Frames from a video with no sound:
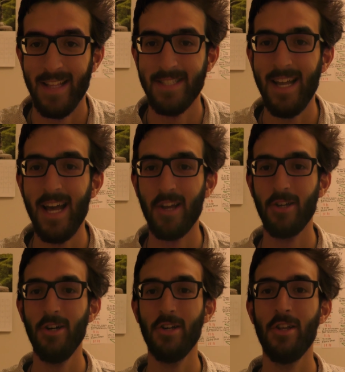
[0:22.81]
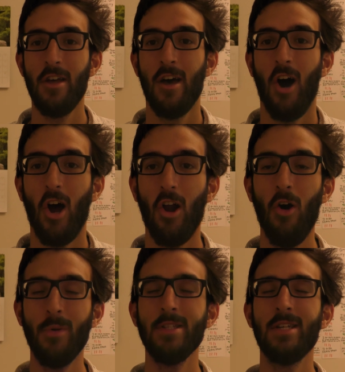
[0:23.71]
It's not good our
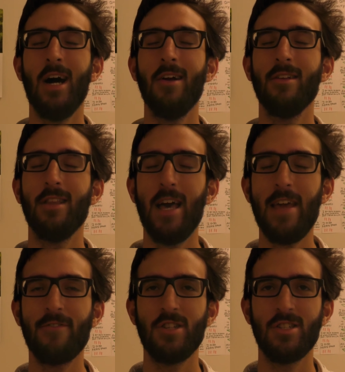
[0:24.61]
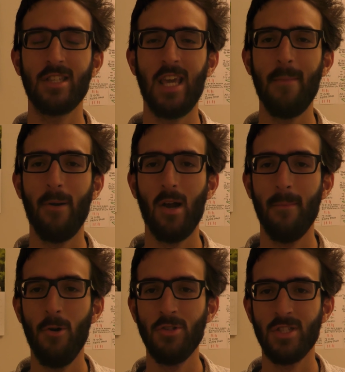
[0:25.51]
whole entire life to just keep our
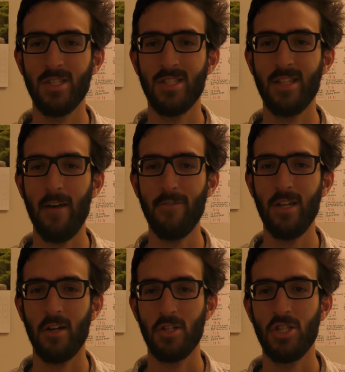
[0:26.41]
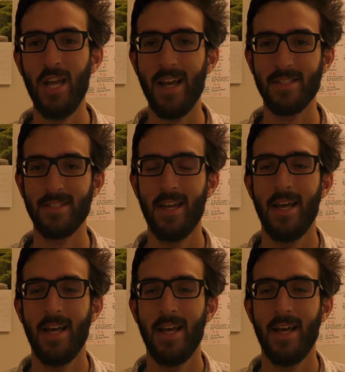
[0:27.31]
emotions stuffed in our chest.